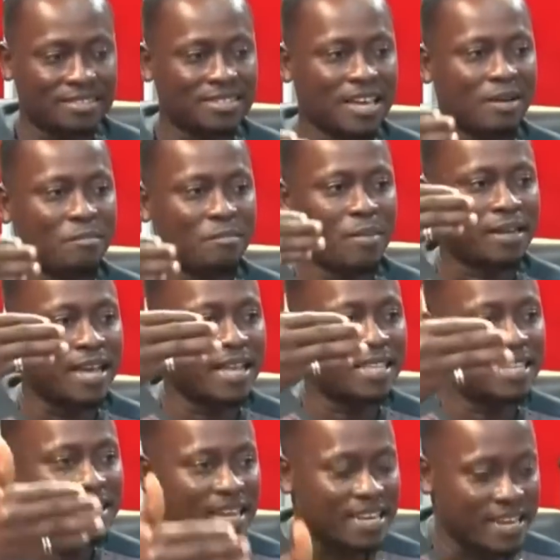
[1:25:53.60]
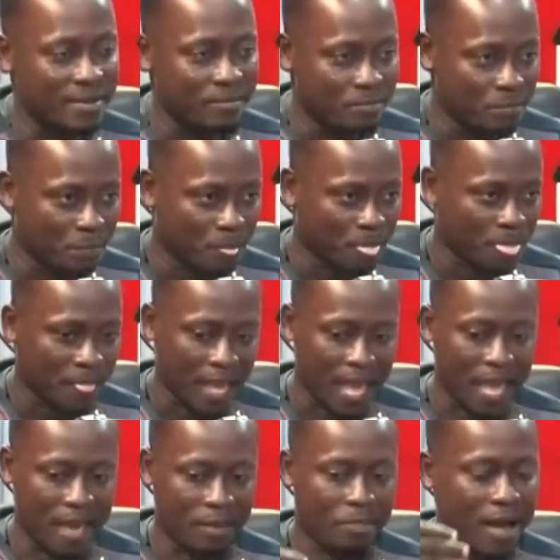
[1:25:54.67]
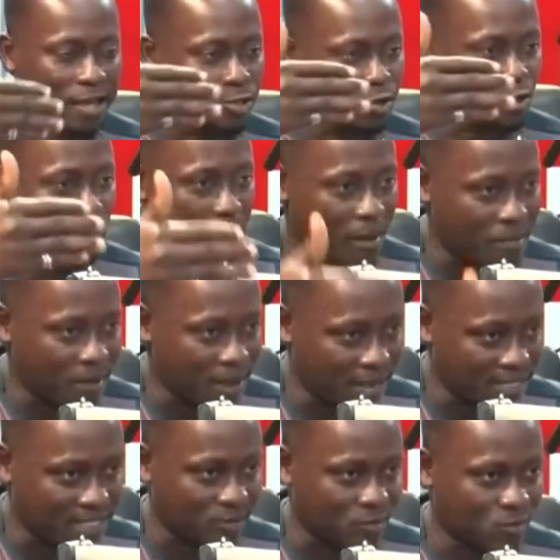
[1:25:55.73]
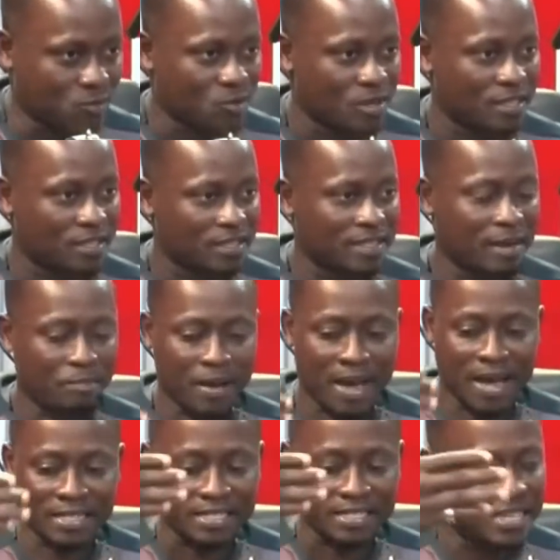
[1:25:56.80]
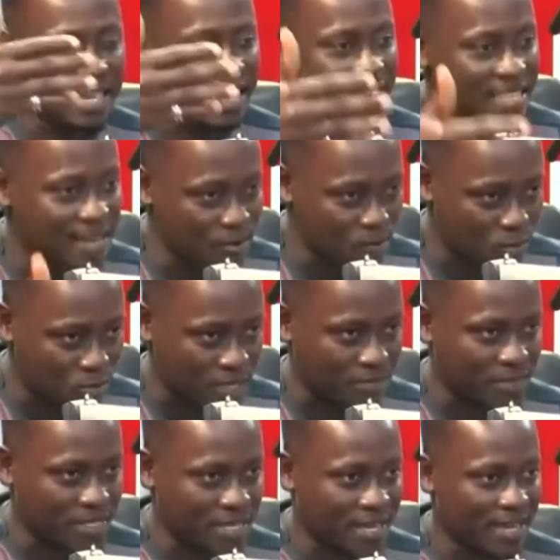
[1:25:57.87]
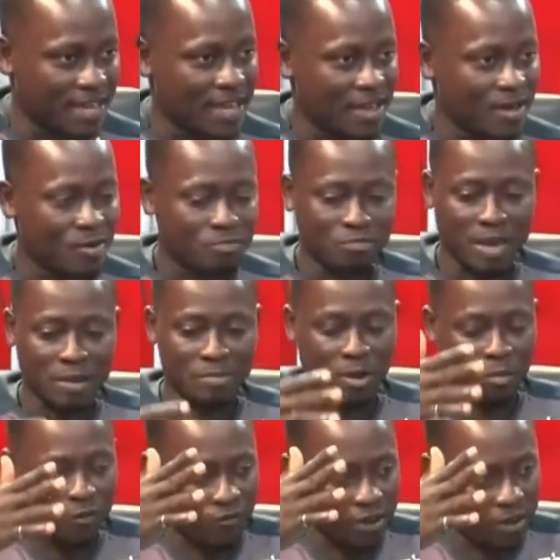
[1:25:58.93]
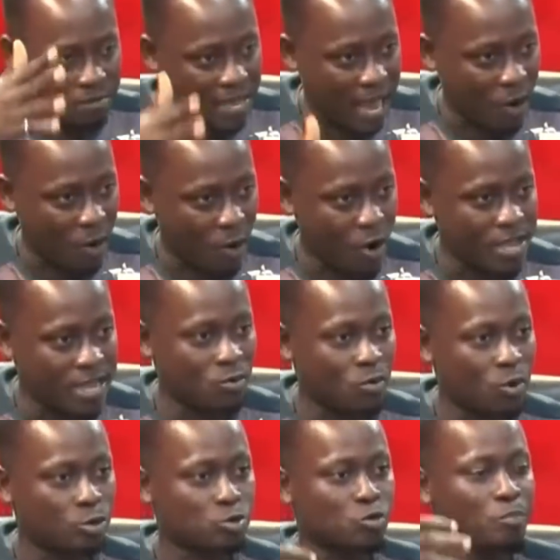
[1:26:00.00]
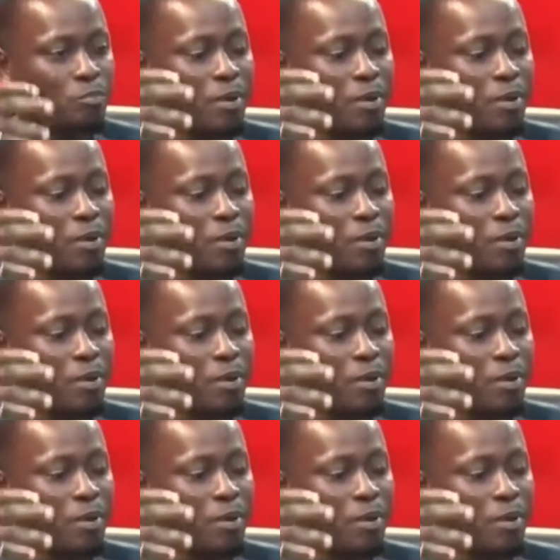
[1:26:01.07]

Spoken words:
Chairman, I didn't name any part of my party. No, na party ni anyang kunim die. Baby, you must be a all ye no some